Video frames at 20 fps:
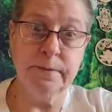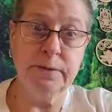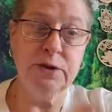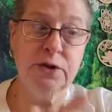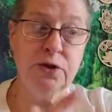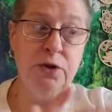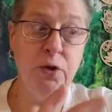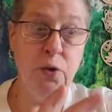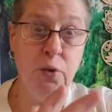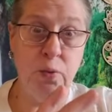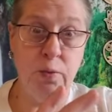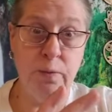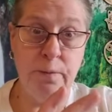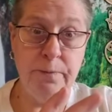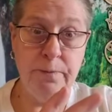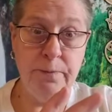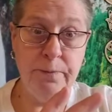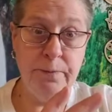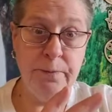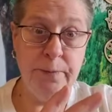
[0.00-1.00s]
So,
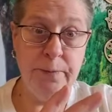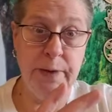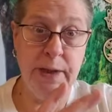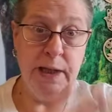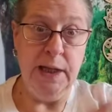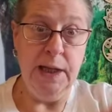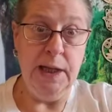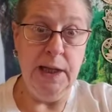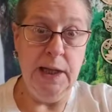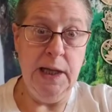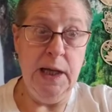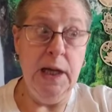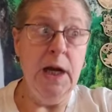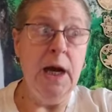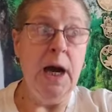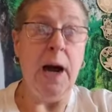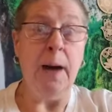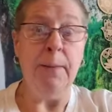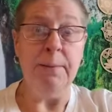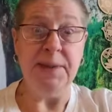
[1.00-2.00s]

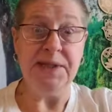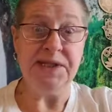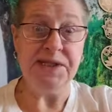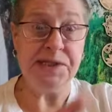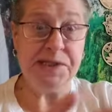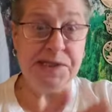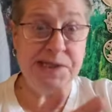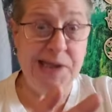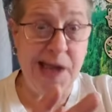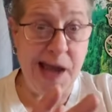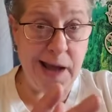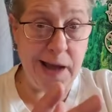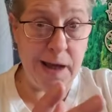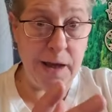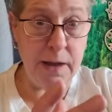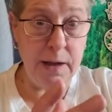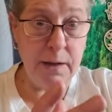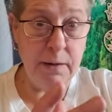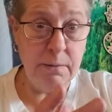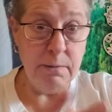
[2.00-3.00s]
a
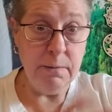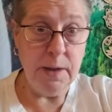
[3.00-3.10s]
mistake